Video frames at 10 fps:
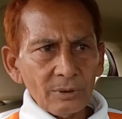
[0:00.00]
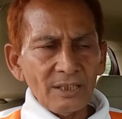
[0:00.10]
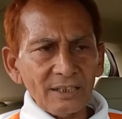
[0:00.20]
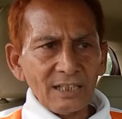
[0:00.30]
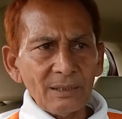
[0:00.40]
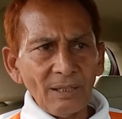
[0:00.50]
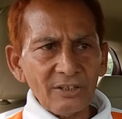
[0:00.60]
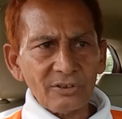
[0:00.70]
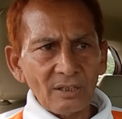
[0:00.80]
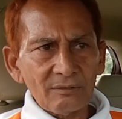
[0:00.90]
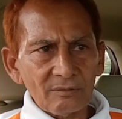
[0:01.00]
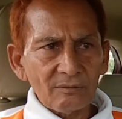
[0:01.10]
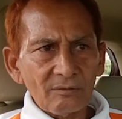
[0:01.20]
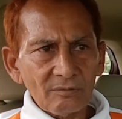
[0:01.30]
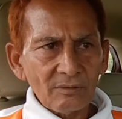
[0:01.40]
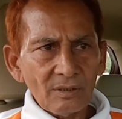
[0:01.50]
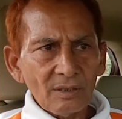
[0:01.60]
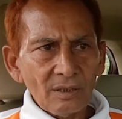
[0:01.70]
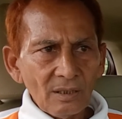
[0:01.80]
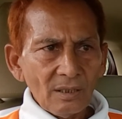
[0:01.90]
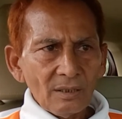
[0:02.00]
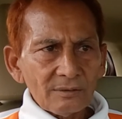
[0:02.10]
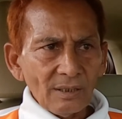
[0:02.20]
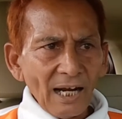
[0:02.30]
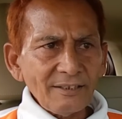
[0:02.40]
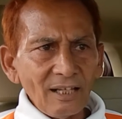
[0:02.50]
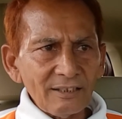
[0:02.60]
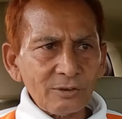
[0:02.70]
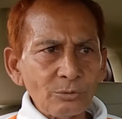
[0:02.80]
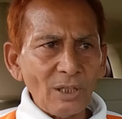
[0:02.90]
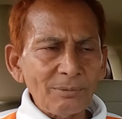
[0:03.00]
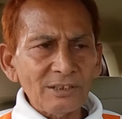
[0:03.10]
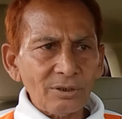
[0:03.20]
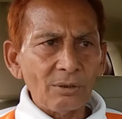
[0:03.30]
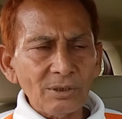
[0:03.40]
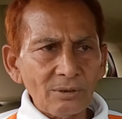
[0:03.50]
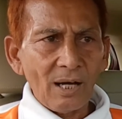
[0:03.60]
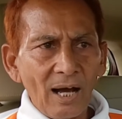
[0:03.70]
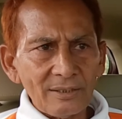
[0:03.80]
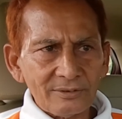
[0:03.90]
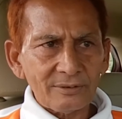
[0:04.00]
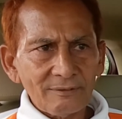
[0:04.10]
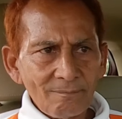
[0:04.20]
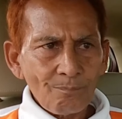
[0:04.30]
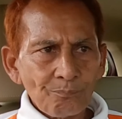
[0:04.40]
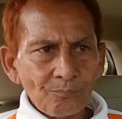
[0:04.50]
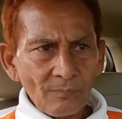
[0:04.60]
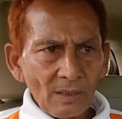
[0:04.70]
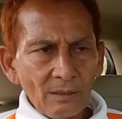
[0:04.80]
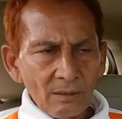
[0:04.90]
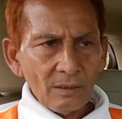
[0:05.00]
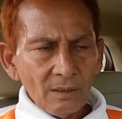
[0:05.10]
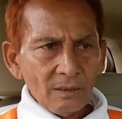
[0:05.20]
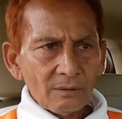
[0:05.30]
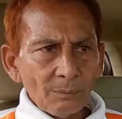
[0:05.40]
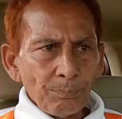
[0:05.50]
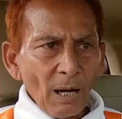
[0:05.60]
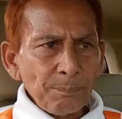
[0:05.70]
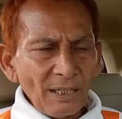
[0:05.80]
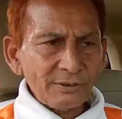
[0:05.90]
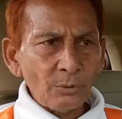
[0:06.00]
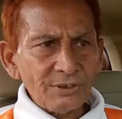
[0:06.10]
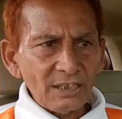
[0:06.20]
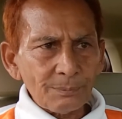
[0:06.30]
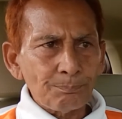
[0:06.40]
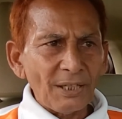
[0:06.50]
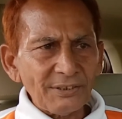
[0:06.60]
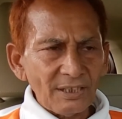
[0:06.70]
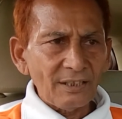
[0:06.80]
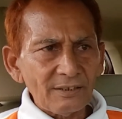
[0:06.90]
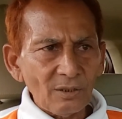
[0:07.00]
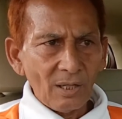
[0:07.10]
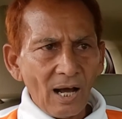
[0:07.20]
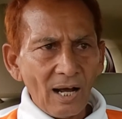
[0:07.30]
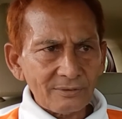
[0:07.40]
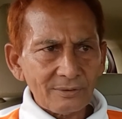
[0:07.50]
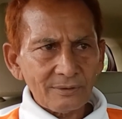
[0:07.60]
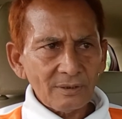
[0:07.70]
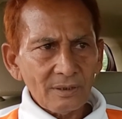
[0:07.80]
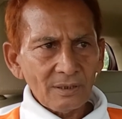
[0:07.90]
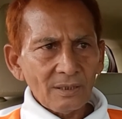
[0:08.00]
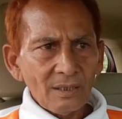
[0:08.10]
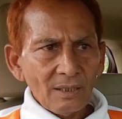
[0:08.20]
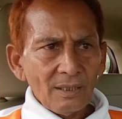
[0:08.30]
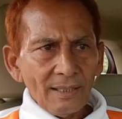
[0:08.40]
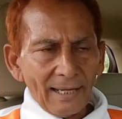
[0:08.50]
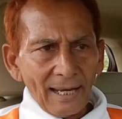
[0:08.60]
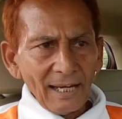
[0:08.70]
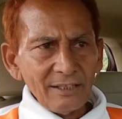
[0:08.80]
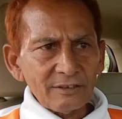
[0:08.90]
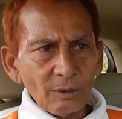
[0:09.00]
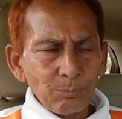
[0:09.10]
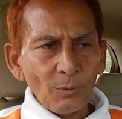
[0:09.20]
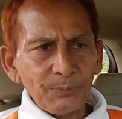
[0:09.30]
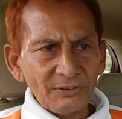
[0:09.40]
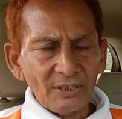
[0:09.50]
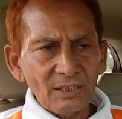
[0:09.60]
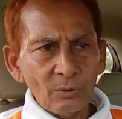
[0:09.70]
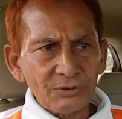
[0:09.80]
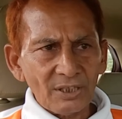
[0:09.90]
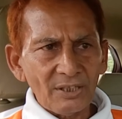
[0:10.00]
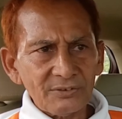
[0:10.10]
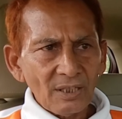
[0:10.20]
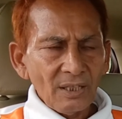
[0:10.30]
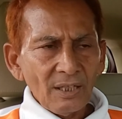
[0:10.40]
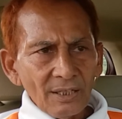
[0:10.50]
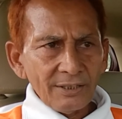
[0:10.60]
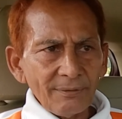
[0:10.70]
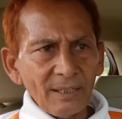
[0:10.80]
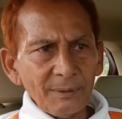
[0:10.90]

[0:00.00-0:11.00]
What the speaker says: the ideals which have been from your heart, the purpose which is beating in your heart, and the prophecy which is reverberating in your conscience of the mind,